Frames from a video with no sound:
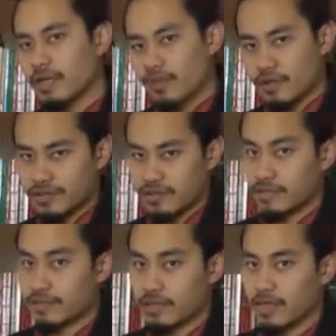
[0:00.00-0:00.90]
Because this
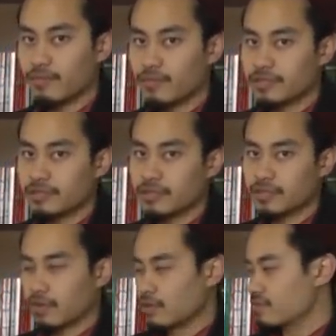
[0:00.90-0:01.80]
is the claim which the
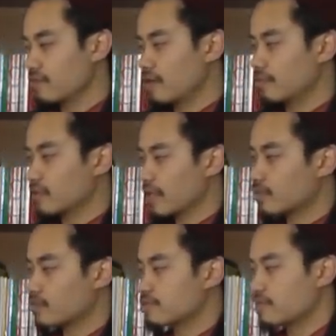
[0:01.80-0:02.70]
scholars of Arabic
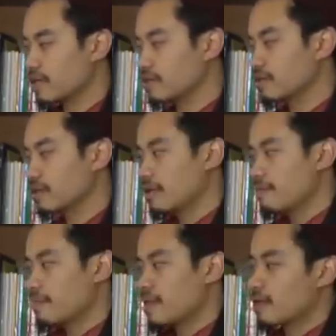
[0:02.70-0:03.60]
language made.
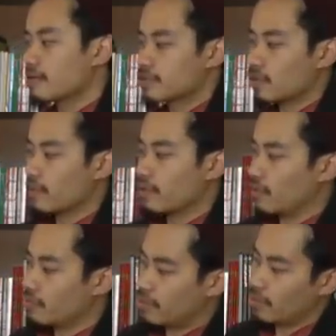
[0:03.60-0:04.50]
They saw that
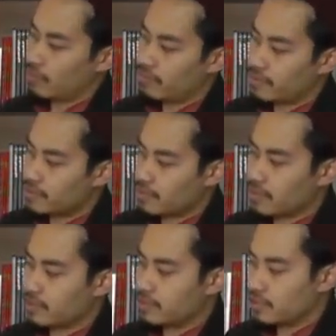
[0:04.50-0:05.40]
all of these
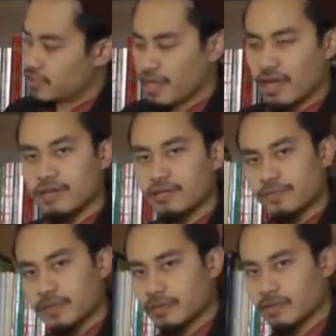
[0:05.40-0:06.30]
words share in
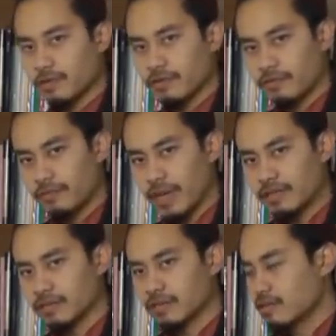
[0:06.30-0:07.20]
this particular
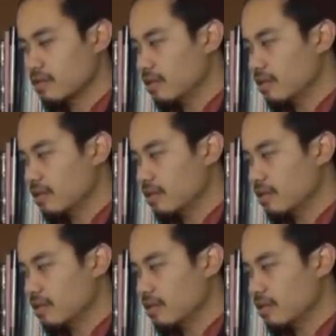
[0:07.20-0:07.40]
pattern.